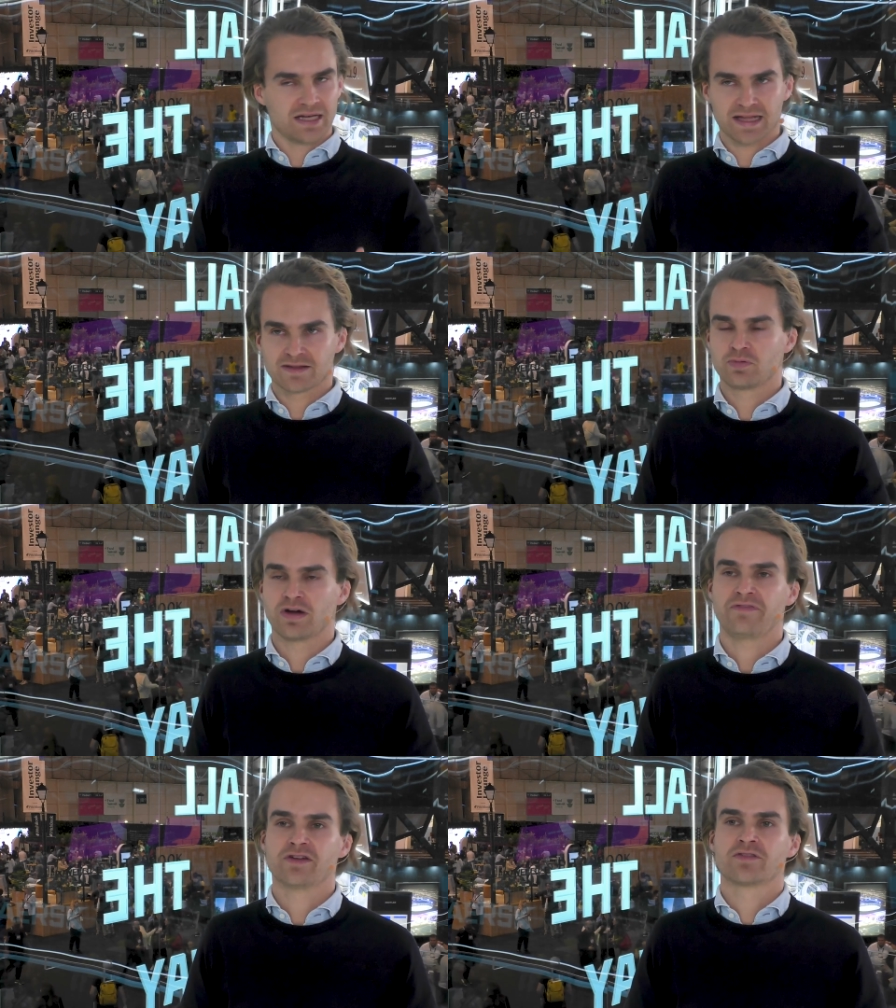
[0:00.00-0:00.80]
has a
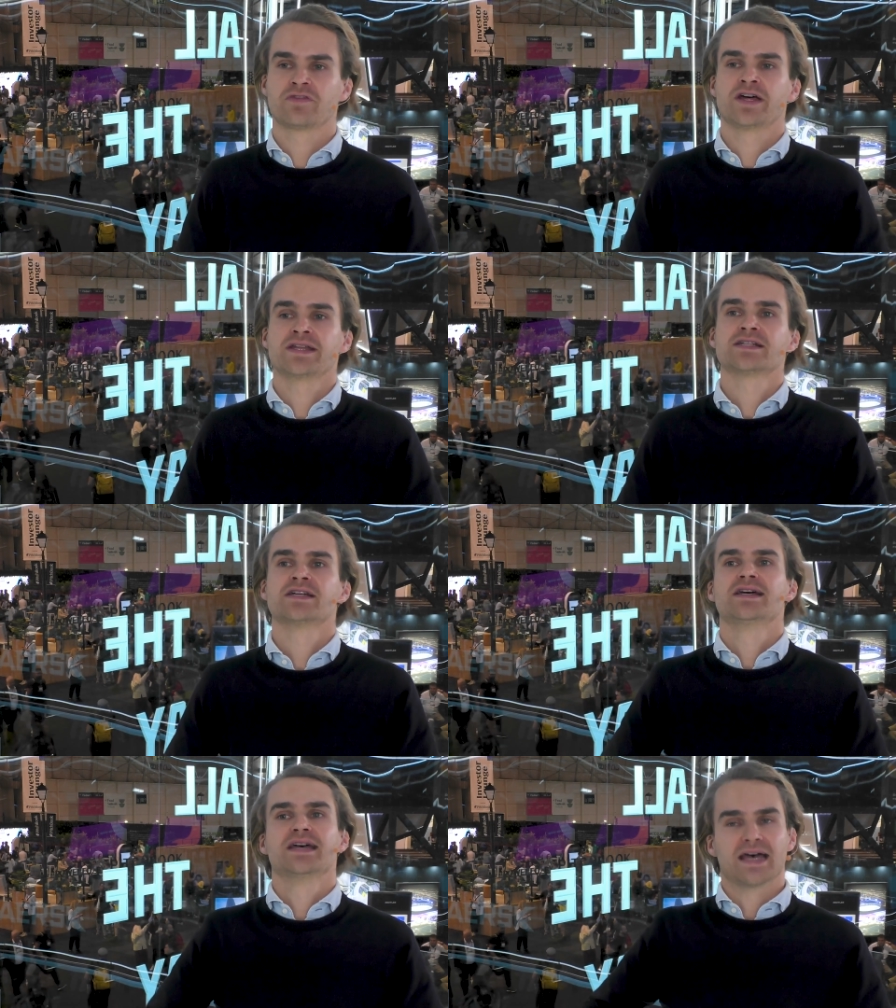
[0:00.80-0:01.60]
preference for it,
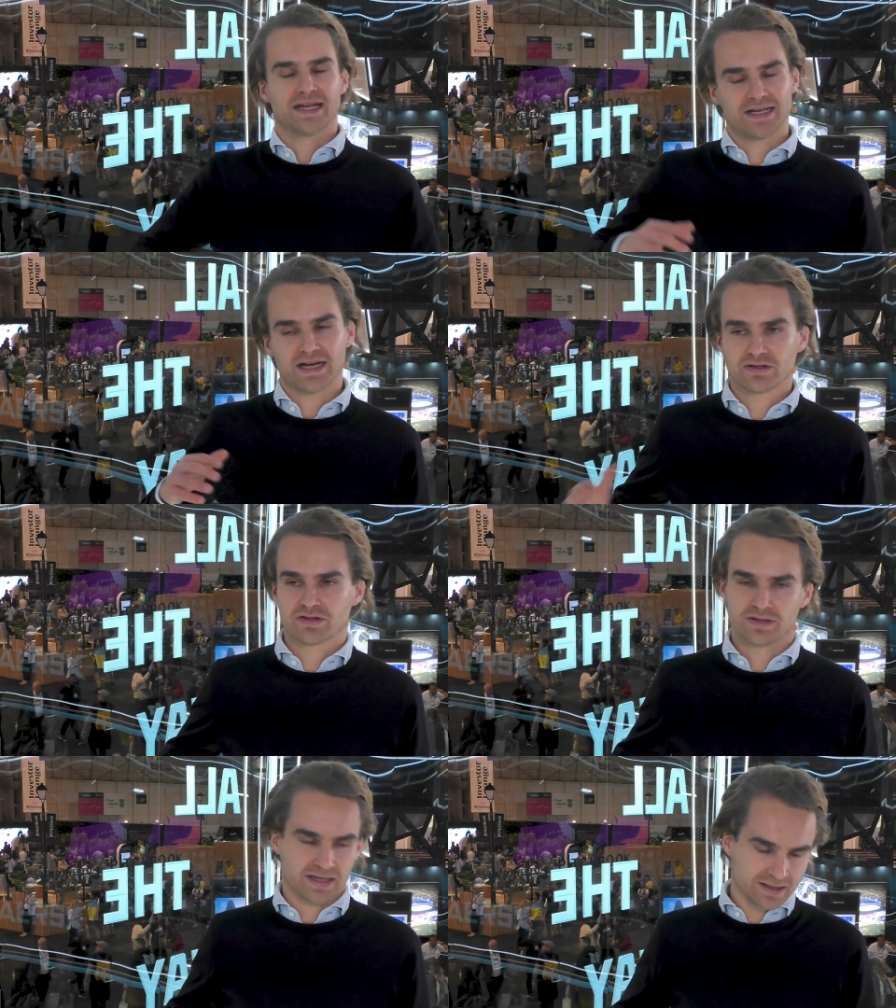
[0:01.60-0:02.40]
and then now it's
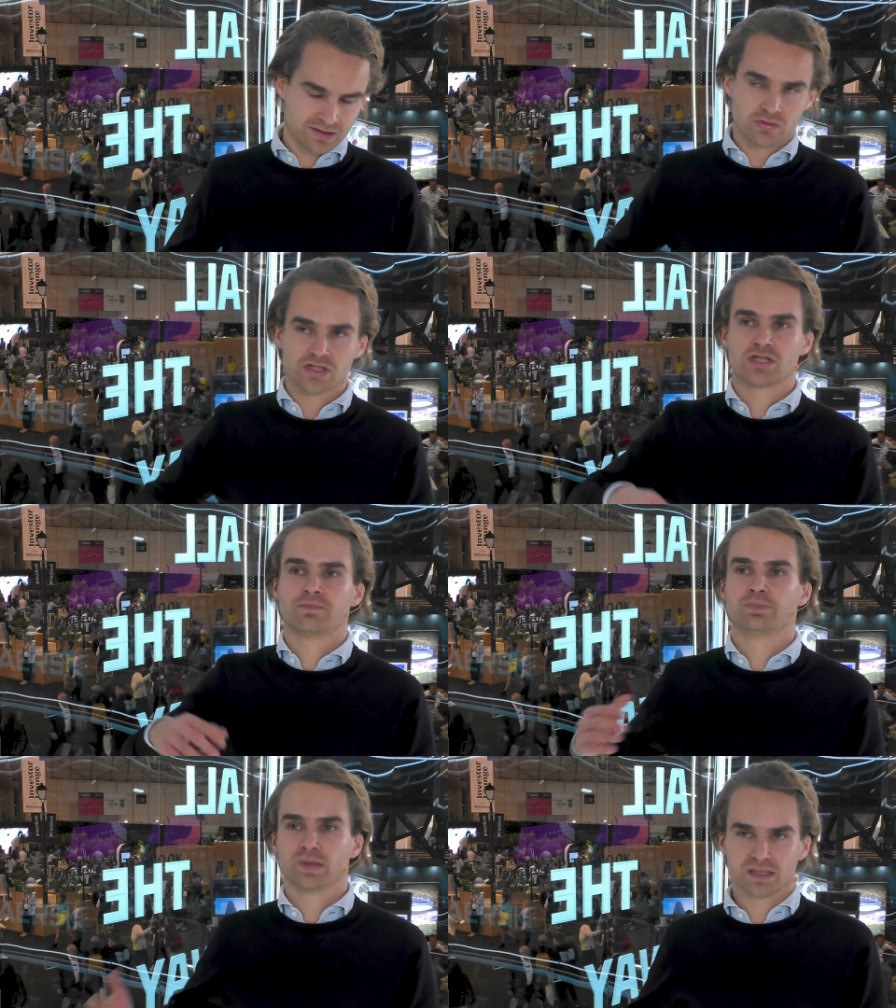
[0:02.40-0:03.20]
on us to actually
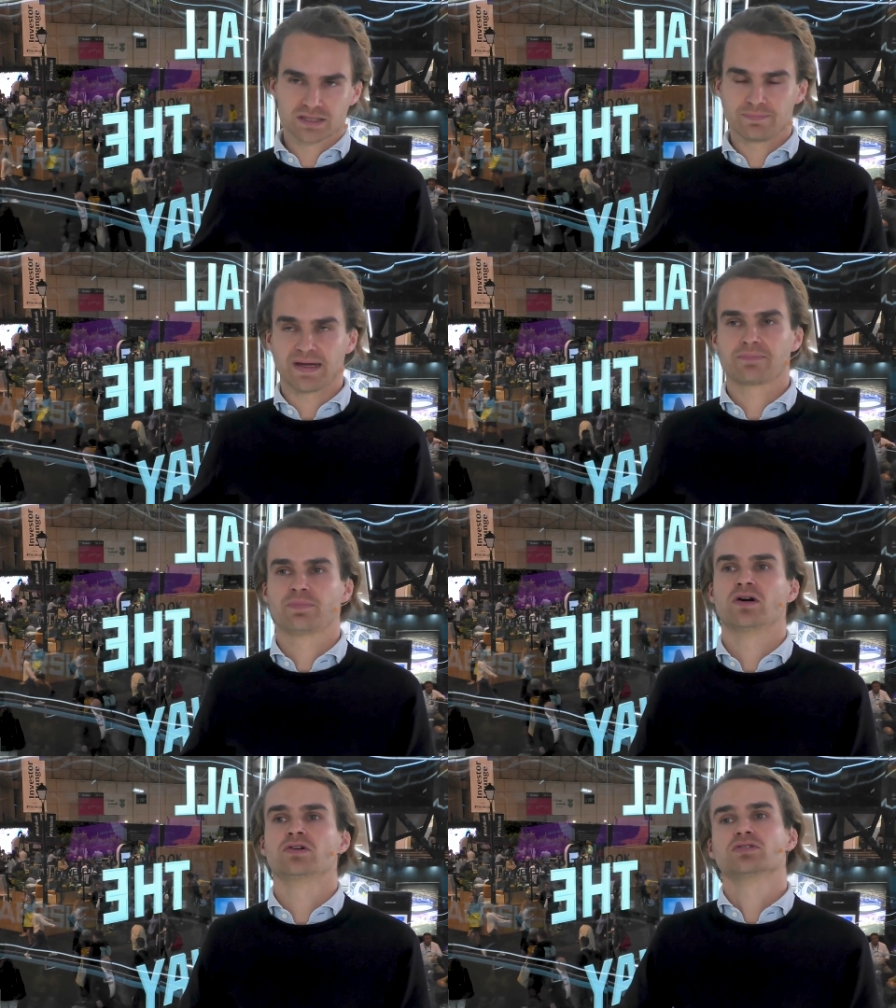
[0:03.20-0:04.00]
build the
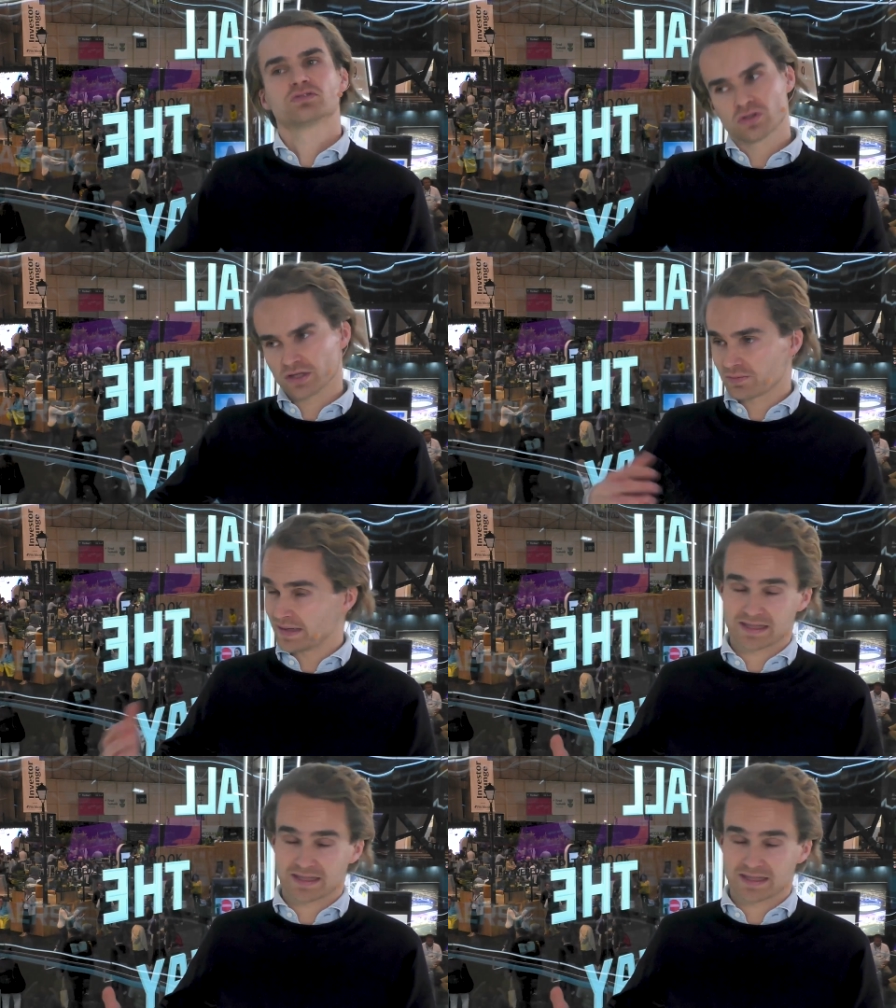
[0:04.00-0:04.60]
backbone to also make